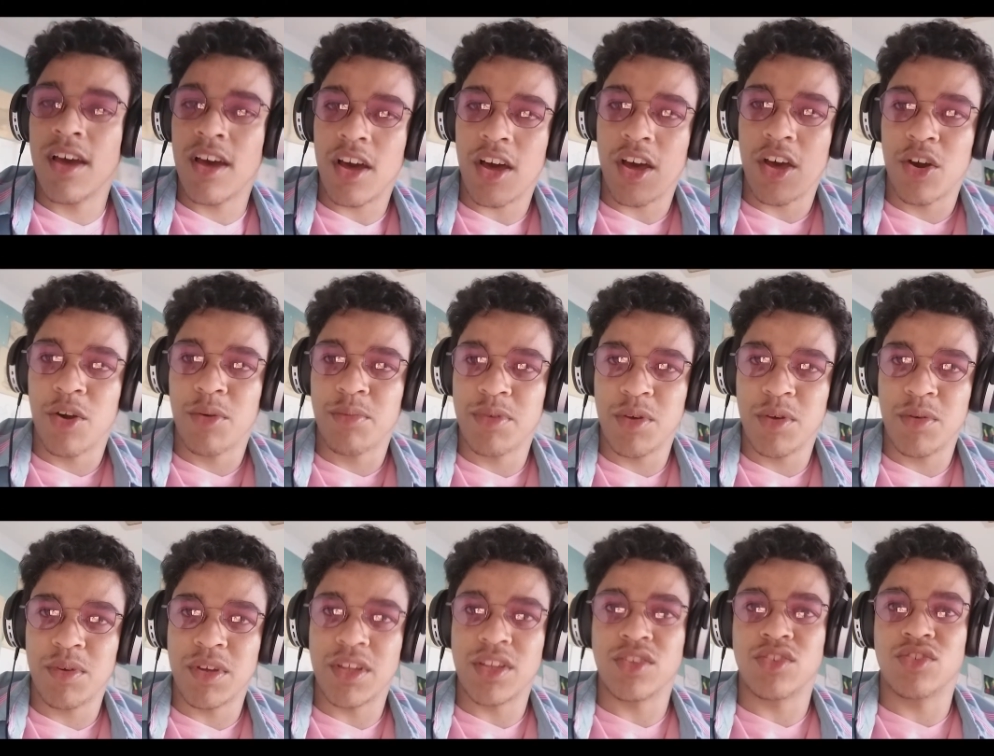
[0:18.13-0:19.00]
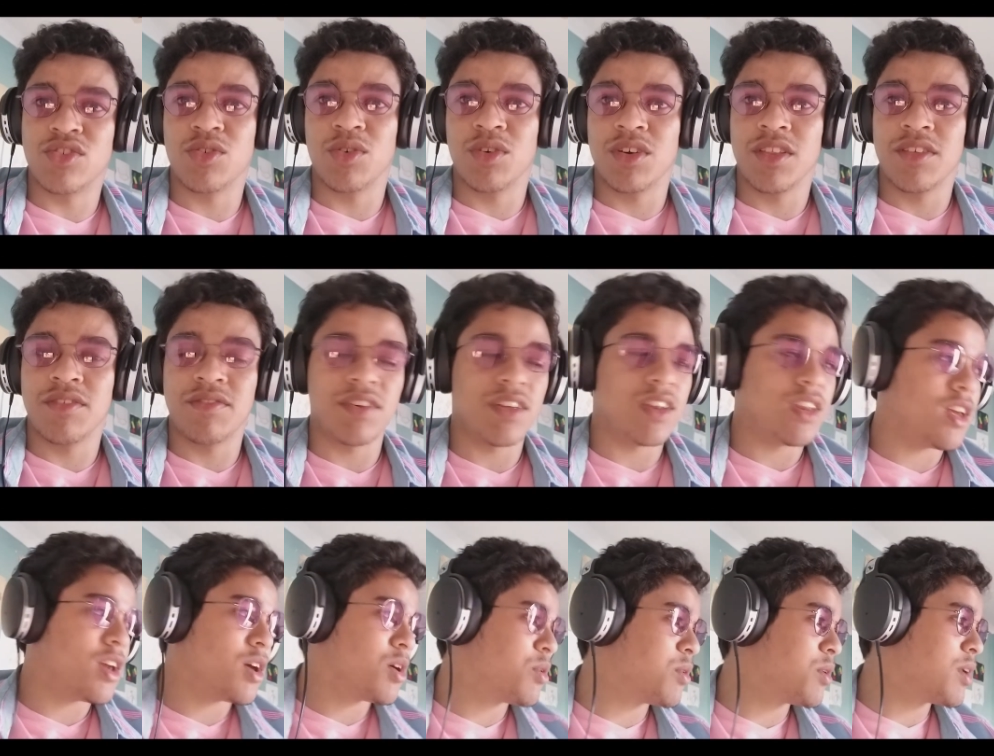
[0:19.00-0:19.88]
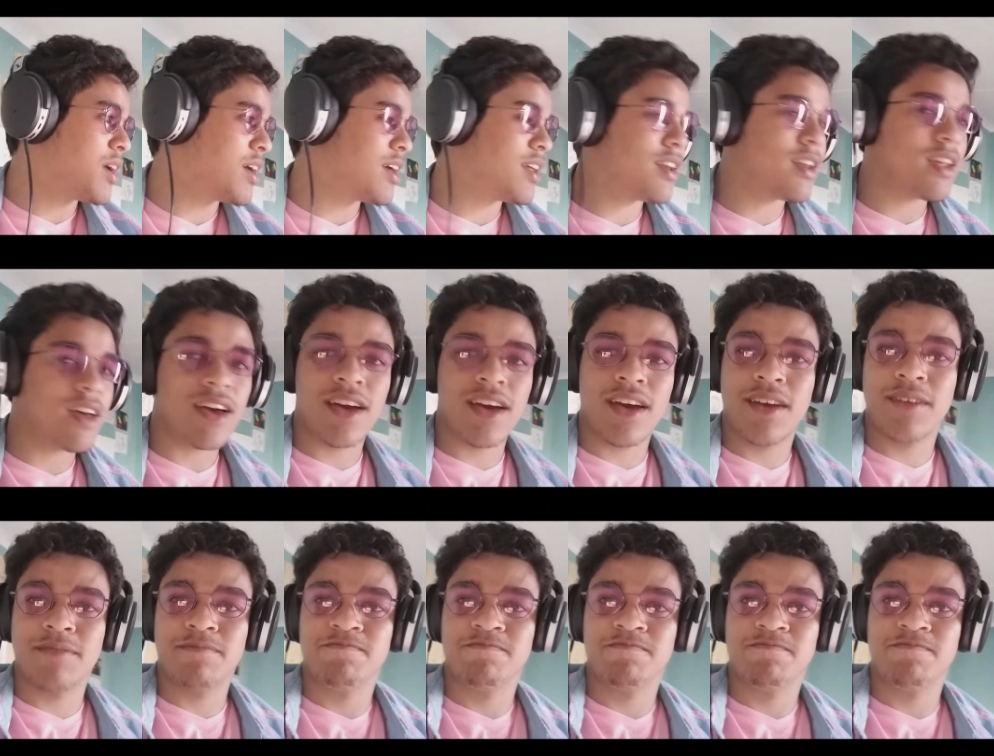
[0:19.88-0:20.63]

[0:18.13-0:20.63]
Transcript: I hope you enjoy the video and I